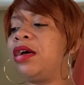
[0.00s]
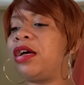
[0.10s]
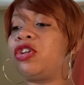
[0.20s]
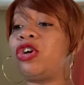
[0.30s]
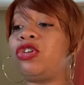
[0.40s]

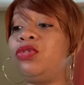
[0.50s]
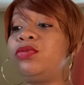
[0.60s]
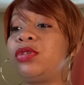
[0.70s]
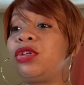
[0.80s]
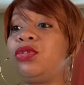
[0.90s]
And they're
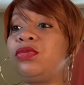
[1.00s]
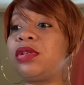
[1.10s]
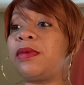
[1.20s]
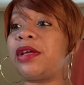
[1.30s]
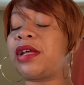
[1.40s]
using you
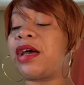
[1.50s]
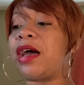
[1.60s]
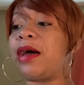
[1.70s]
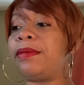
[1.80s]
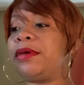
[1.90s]
to make that
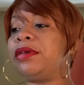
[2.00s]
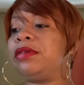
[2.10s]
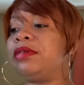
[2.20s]
happen.